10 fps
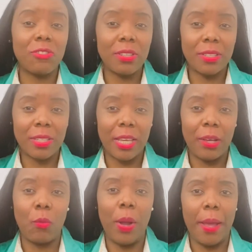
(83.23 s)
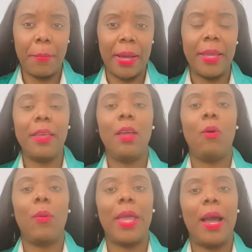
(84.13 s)
skill whereby
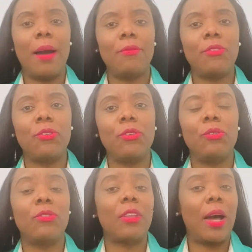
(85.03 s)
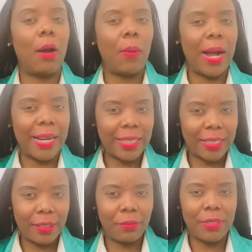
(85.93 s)
we have to use our
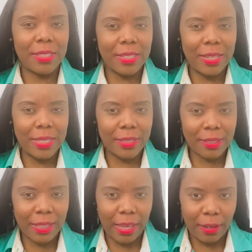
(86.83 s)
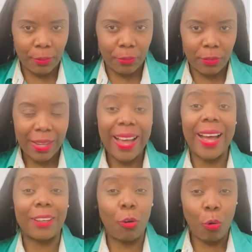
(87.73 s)
active listening skills
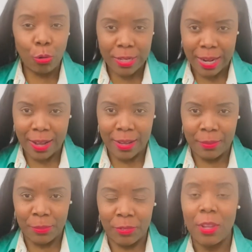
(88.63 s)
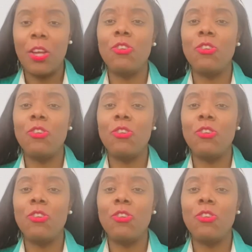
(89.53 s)
at all times